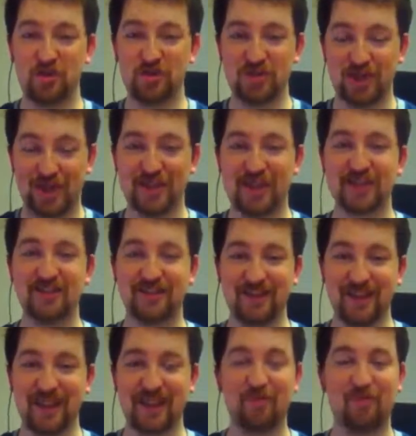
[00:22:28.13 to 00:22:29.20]
second
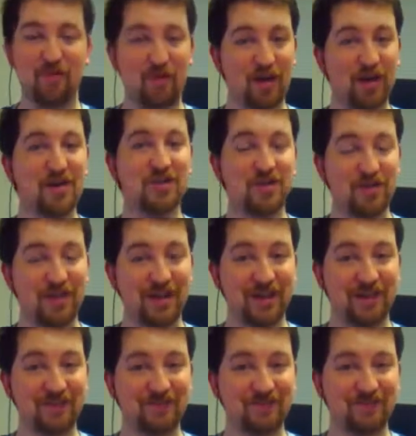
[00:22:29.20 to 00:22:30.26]
delay before I can shoot again.
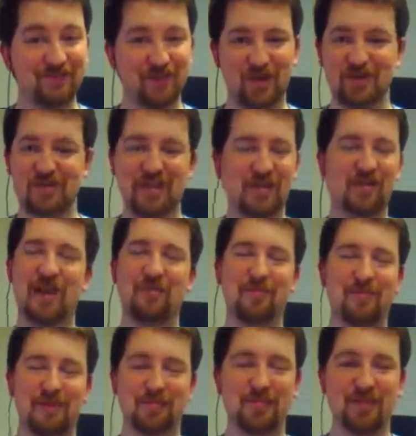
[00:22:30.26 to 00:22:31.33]
That's not that
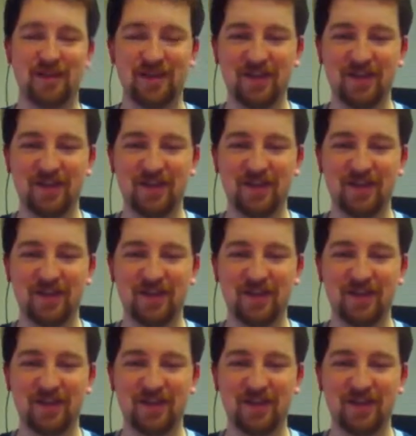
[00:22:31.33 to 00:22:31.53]
big, but